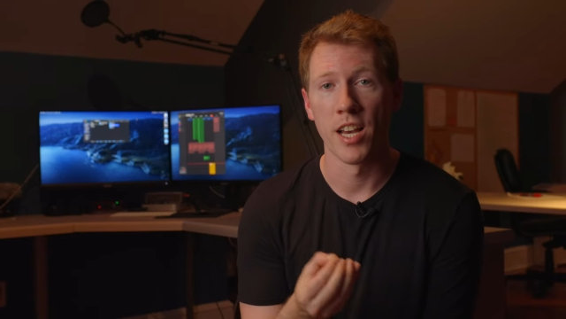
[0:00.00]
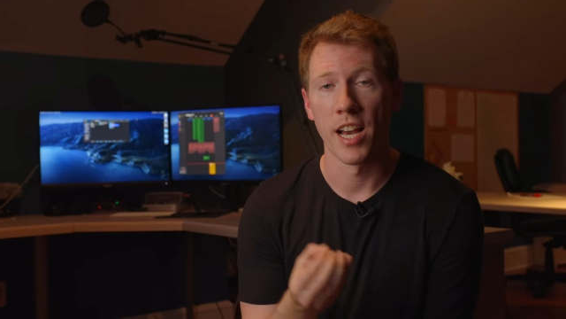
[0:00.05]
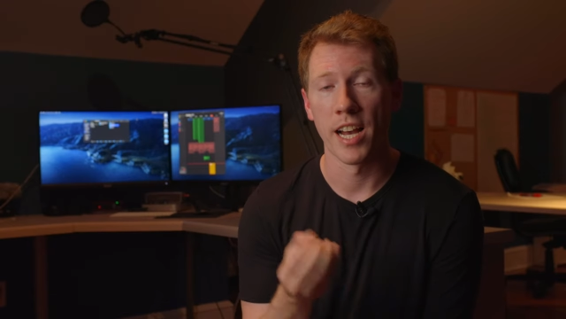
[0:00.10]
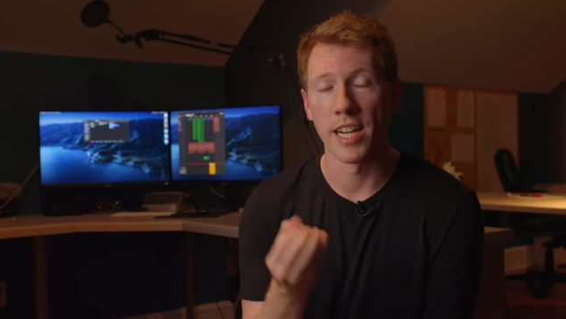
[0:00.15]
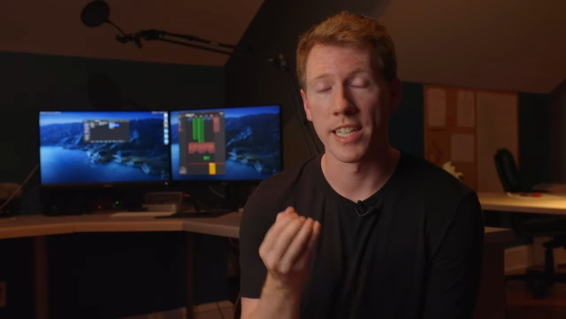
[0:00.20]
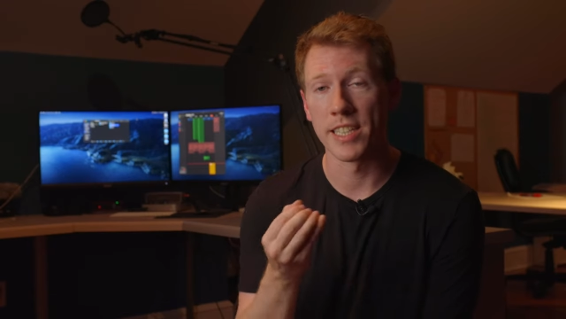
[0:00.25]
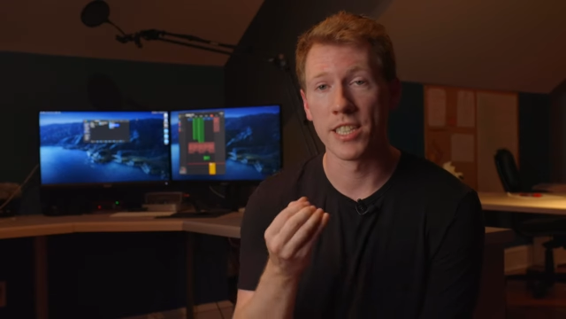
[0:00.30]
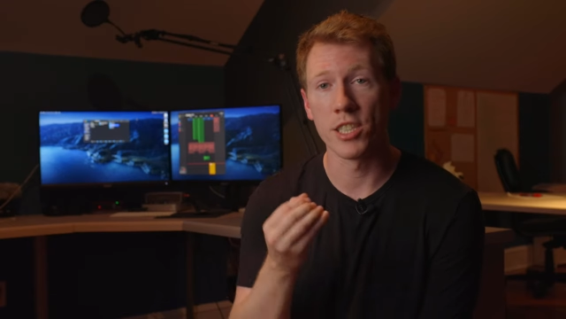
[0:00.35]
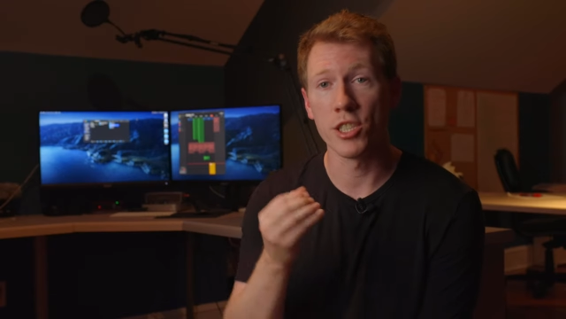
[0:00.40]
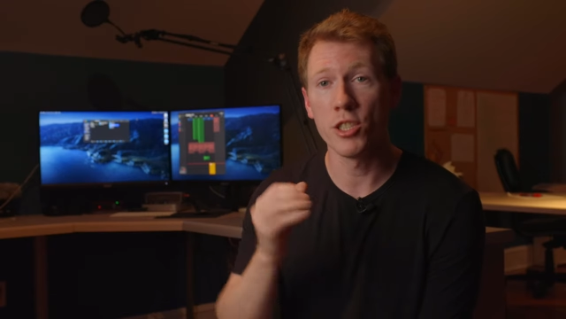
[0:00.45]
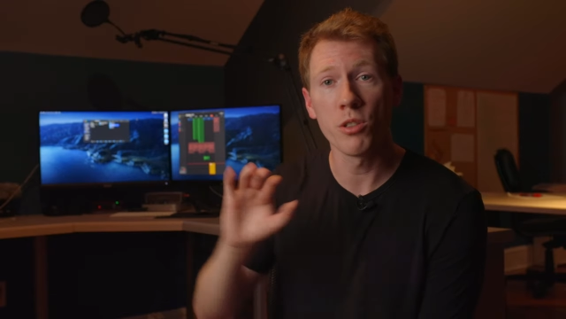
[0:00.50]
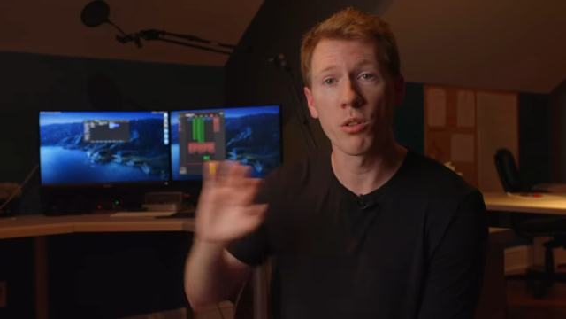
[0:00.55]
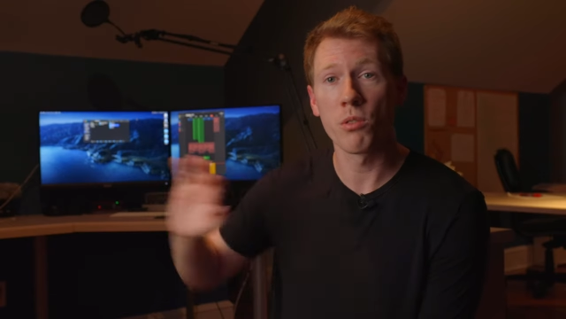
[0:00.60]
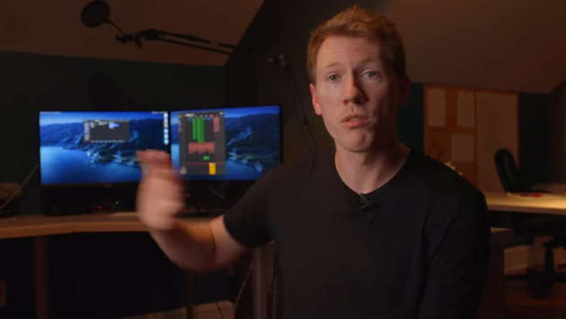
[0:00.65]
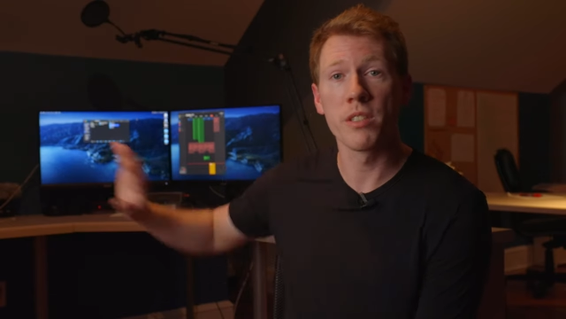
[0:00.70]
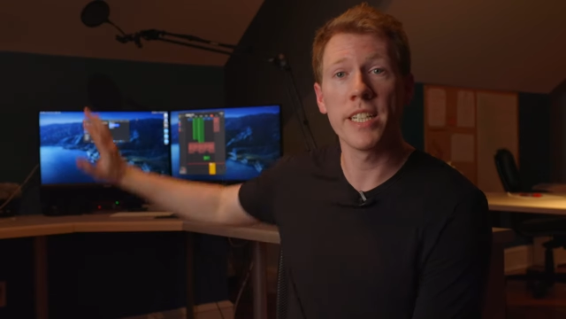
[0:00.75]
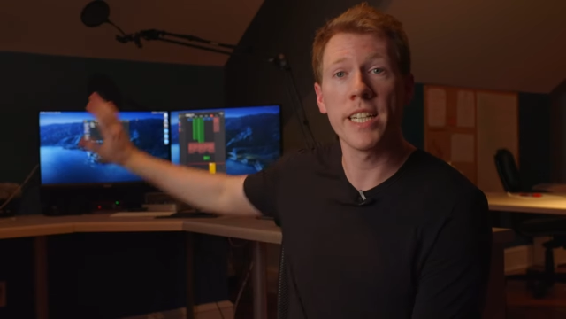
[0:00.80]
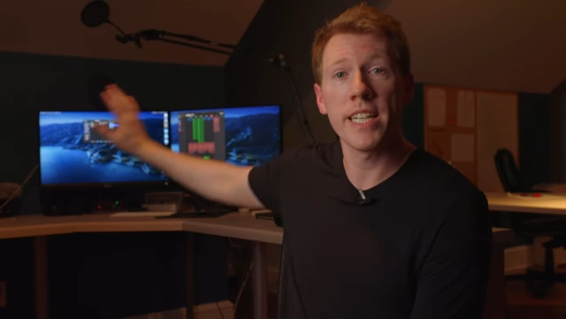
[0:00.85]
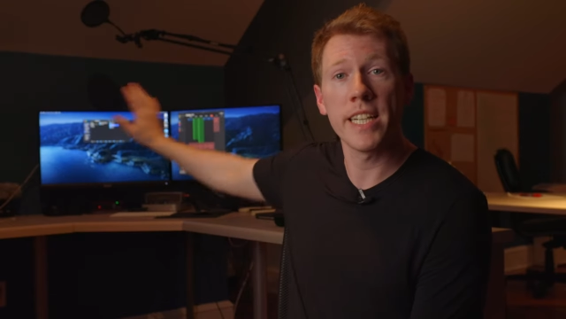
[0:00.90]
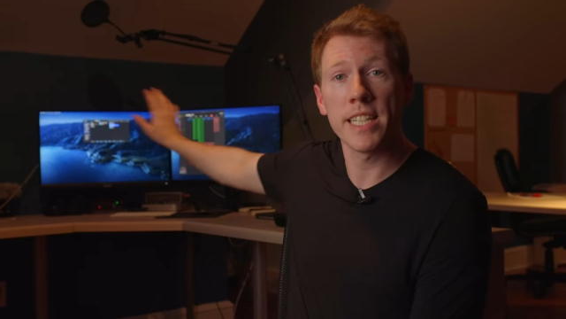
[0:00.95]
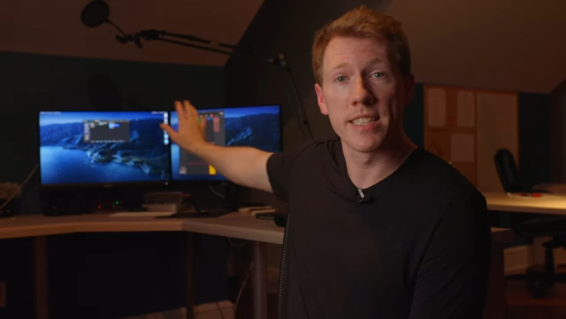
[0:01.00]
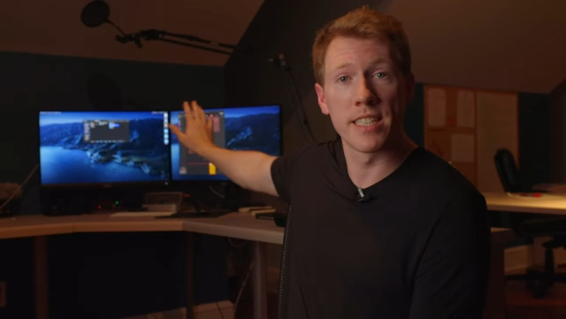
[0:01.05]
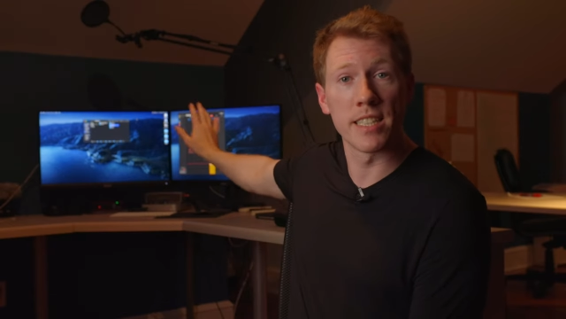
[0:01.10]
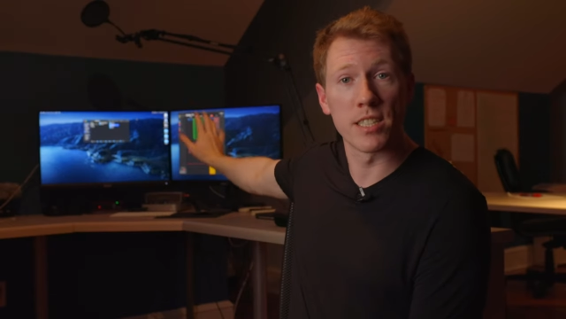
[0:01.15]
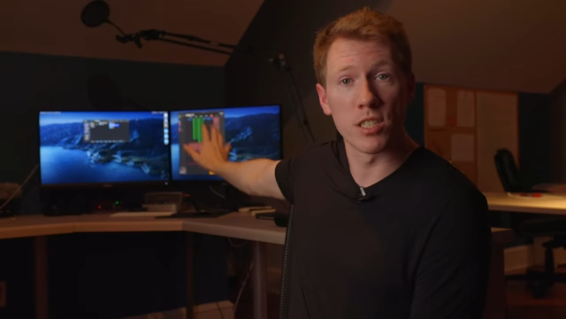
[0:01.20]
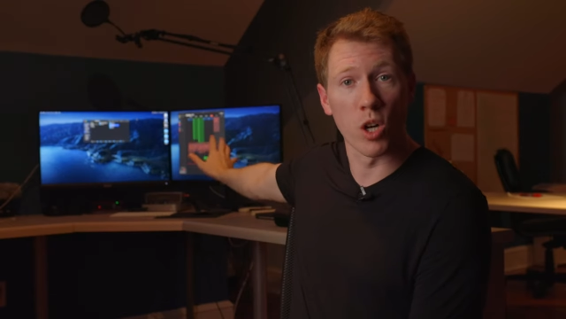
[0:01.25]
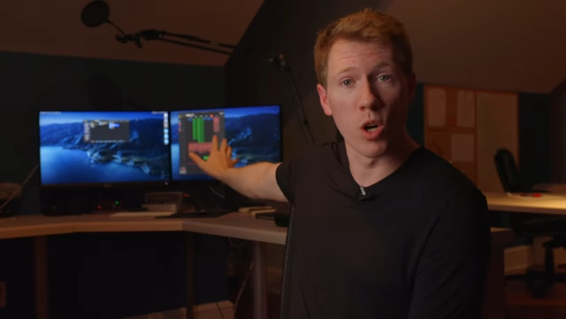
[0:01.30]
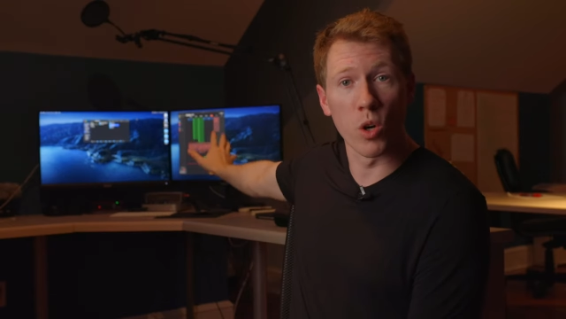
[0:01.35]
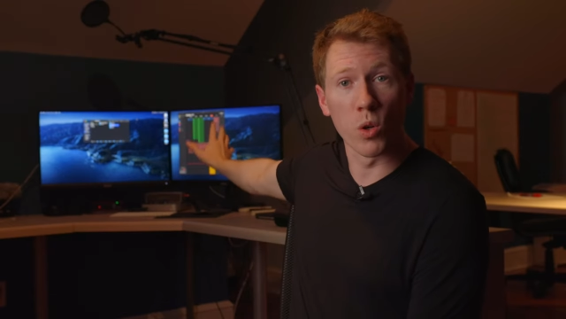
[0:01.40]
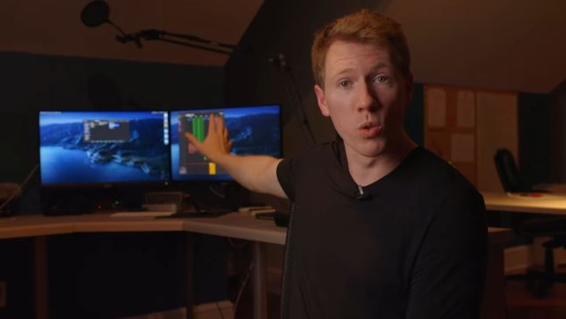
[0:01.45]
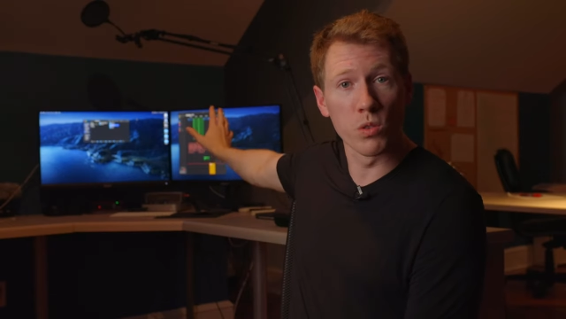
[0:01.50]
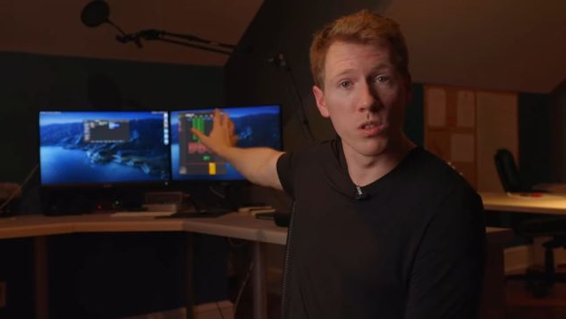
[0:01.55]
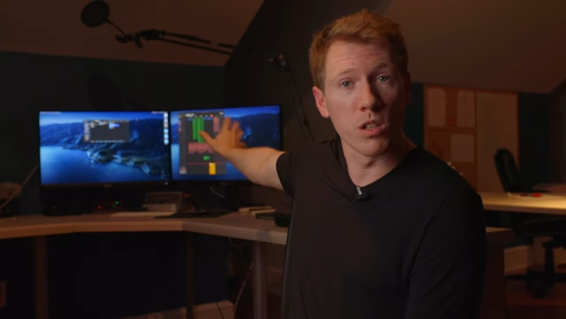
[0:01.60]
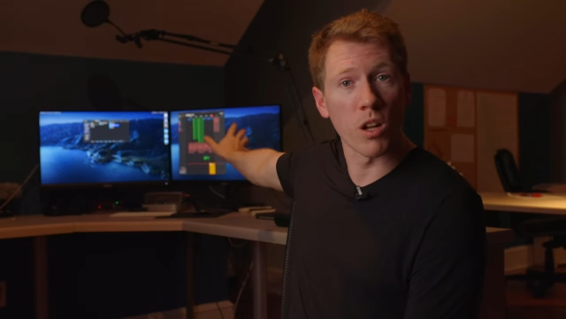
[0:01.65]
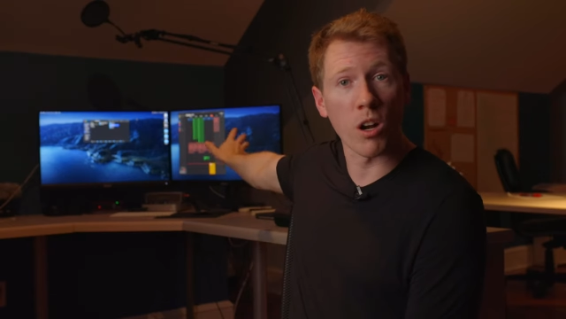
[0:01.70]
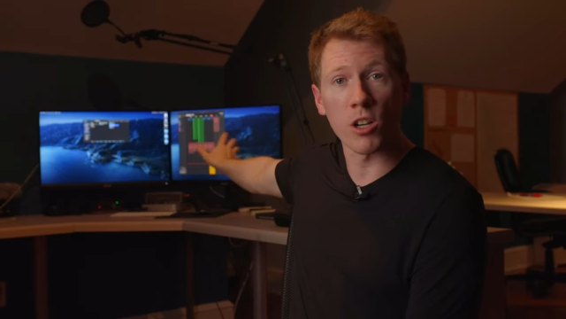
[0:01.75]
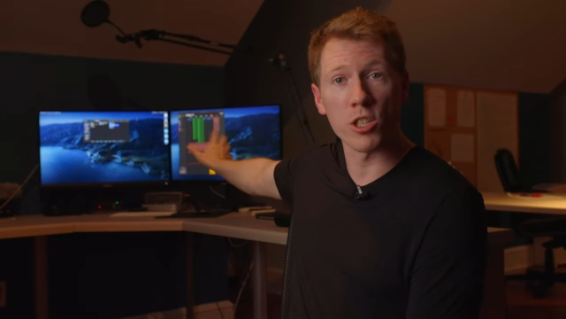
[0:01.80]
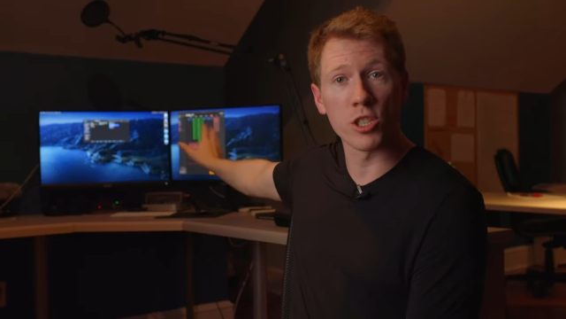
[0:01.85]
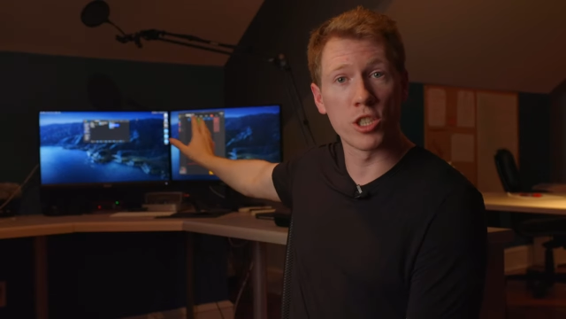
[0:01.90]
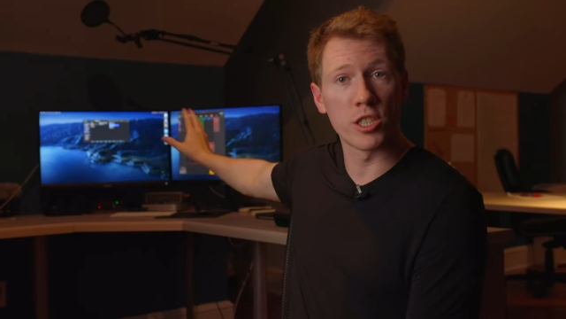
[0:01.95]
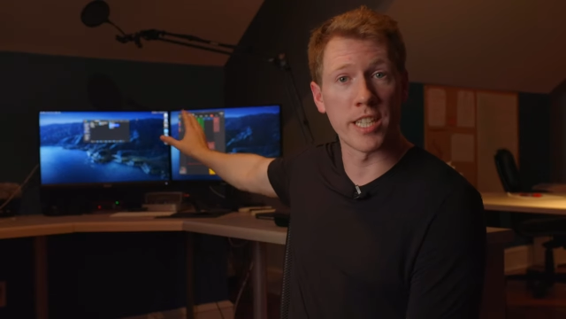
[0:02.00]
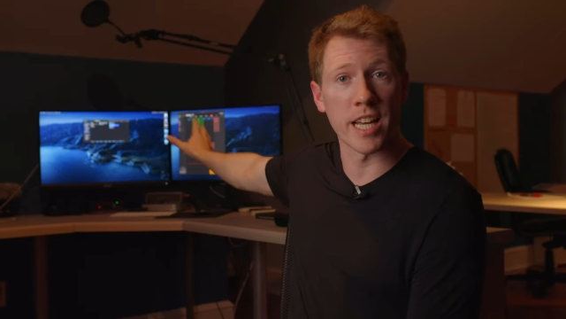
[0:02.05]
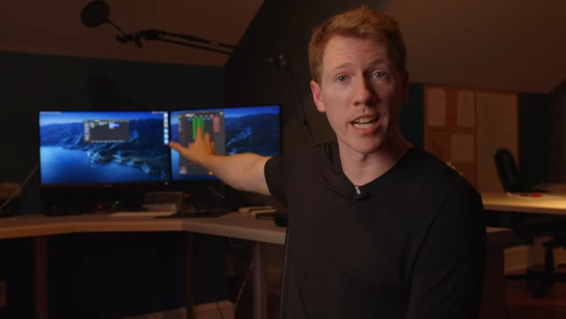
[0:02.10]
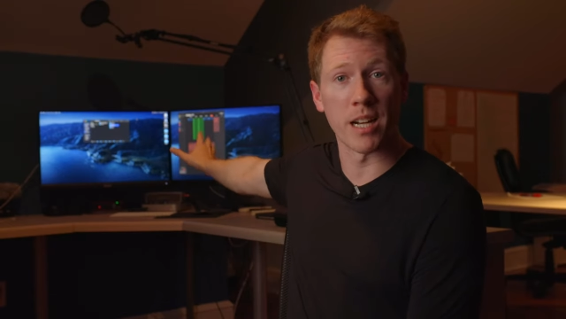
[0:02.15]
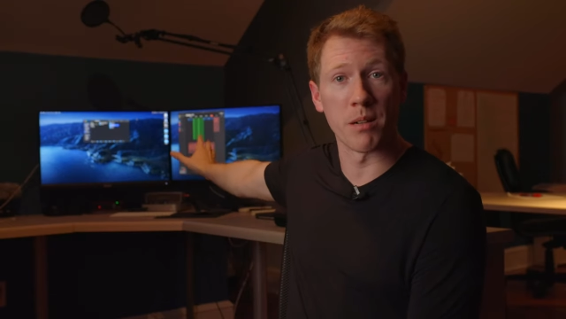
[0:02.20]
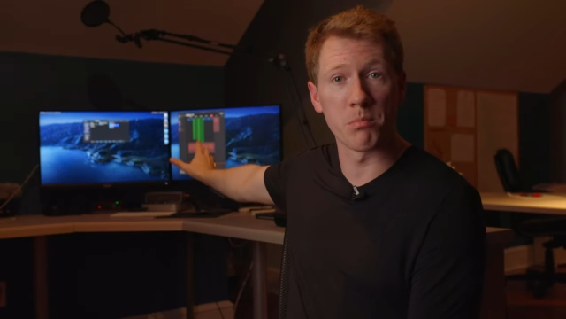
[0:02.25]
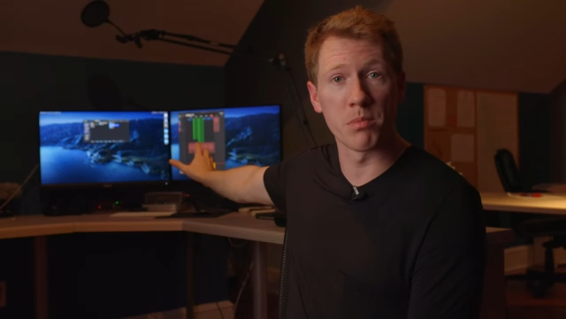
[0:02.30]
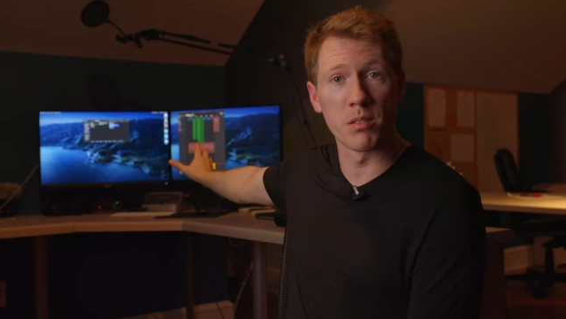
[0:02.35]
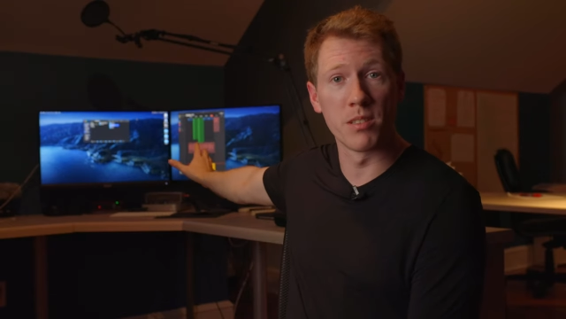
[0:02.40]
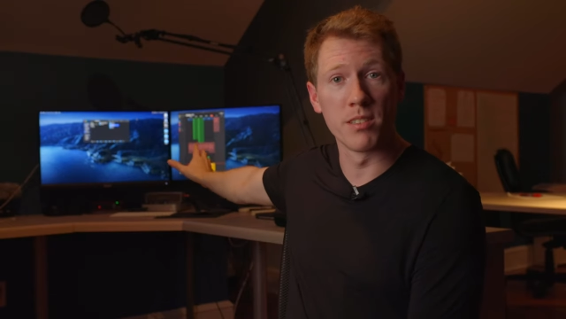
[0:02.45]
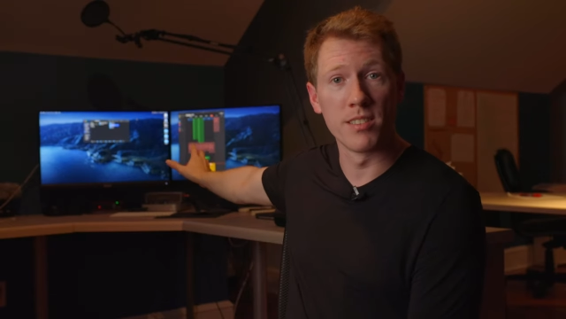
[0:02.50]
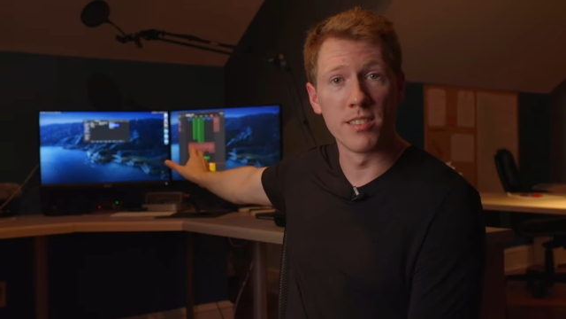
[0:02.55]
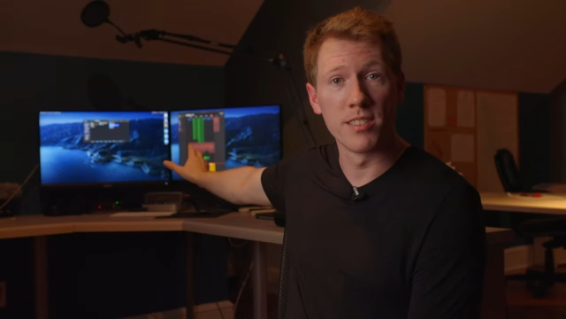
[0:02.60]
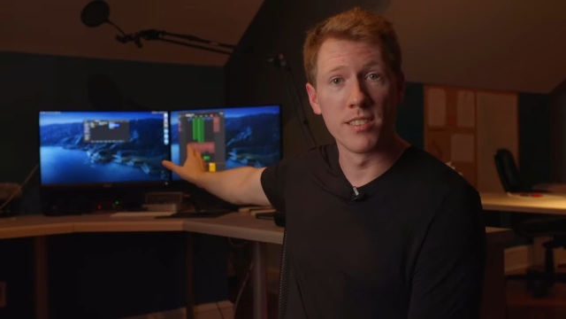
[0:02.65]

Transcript: And you don't need this whole large setup.